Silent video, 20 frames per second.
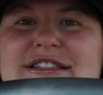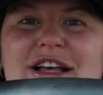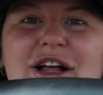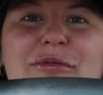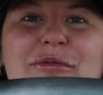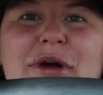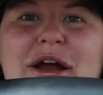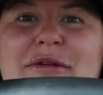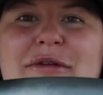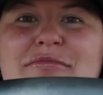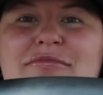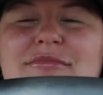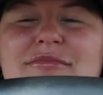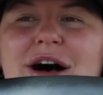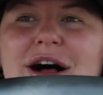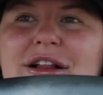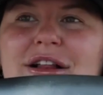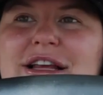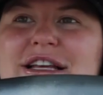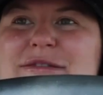celebrate
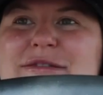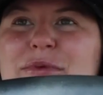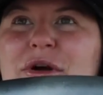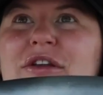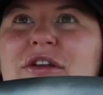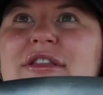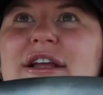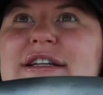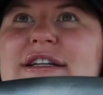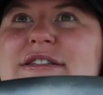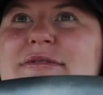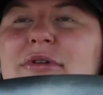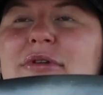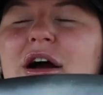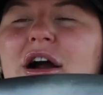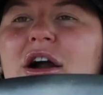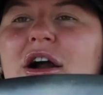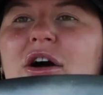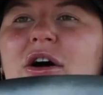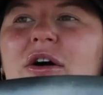Molly's birthday
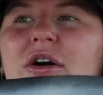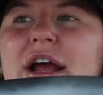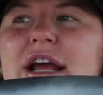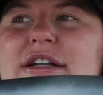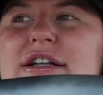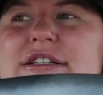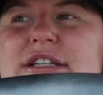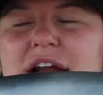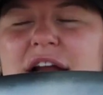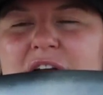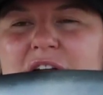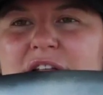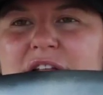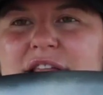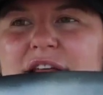tomorrow and tonight, I